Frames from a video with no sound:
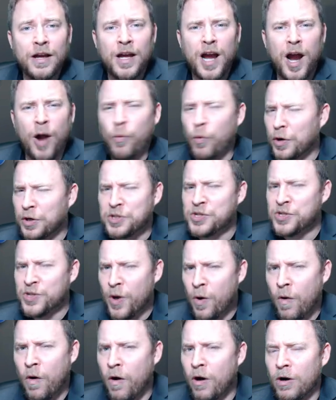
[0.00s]
I worked
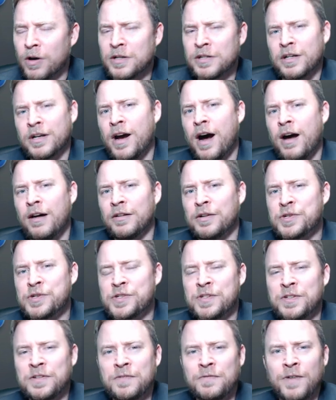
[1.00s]
so hard in college
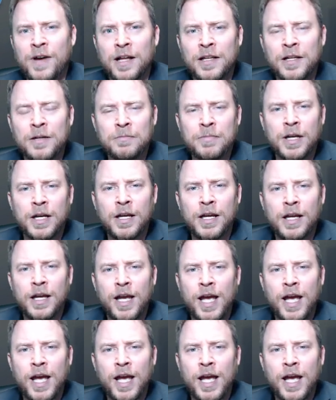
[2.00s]
to develop